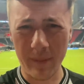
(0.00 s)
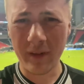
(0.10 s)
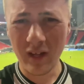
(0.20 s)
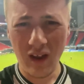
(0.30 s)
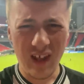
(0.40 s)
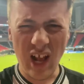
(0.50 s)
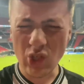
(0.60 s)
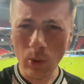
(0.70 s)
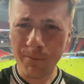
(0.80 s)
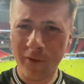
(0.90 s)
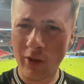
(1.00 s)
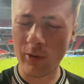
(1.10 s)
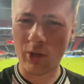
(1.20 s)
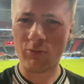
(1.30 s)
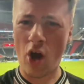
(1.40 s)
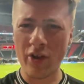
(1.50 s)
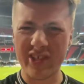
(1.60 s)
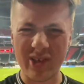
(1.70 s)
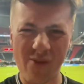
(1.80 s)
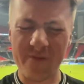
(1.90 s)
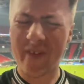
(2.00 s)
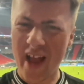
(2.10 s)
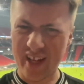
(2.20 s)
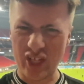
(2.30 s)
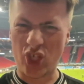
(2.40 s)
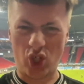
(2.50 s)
And I don't think we can honestly fairly